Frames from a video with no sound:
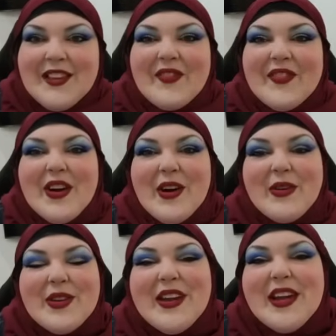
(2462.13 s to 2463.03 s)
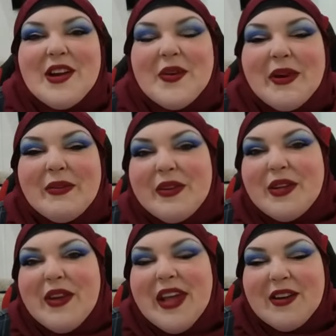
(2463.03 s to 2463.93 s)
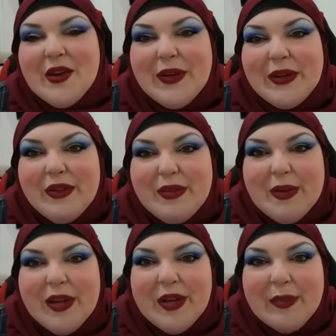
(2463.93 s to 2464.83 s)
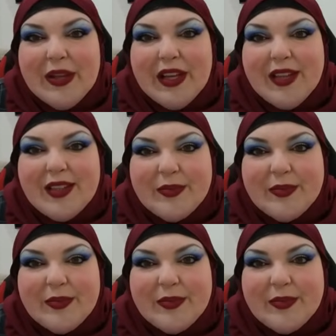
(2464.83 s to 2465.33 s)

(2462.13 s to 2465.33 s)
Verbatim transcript: No, you can go out. You can go out with makeup. Yeah.